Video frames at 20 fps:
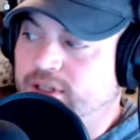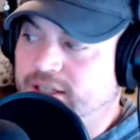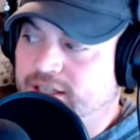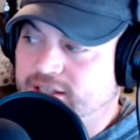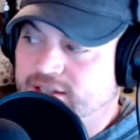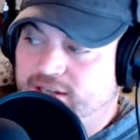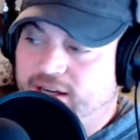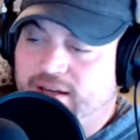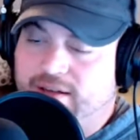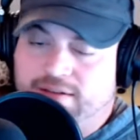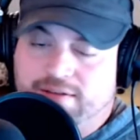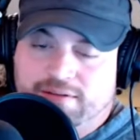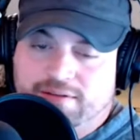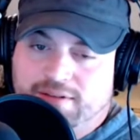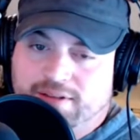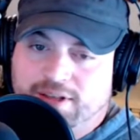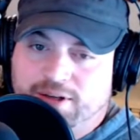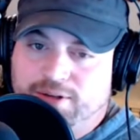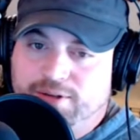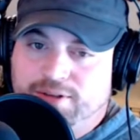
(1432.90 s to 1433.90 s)
like I said,
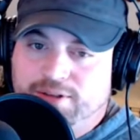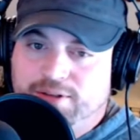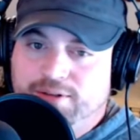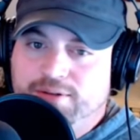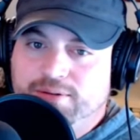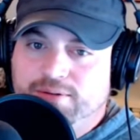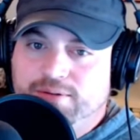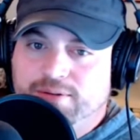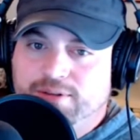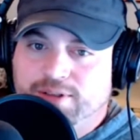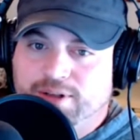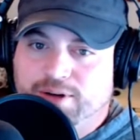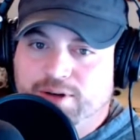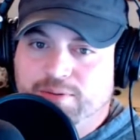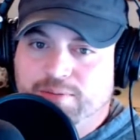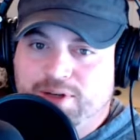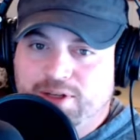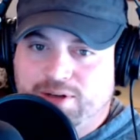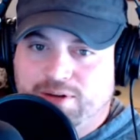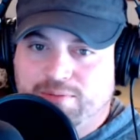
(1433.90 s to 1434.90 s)
go to
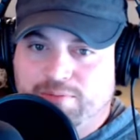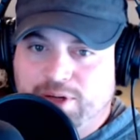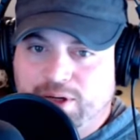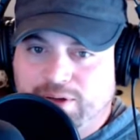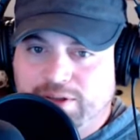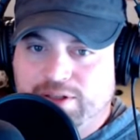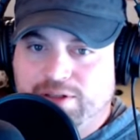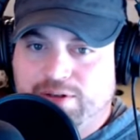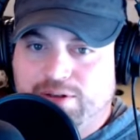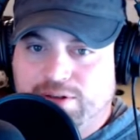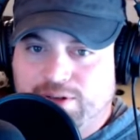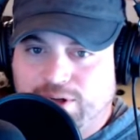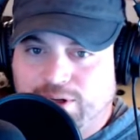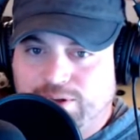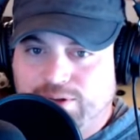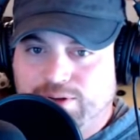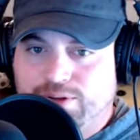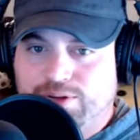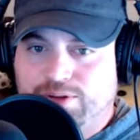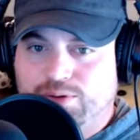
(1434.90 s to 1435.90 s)
Middle Eastern
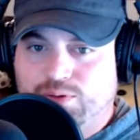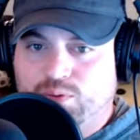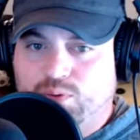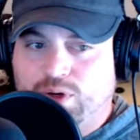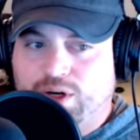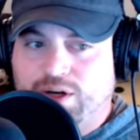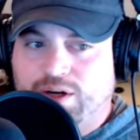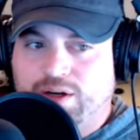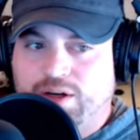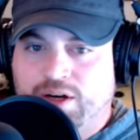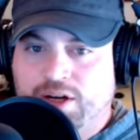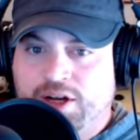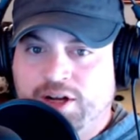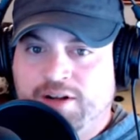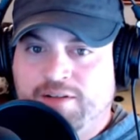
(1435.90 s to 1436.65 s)
cultures where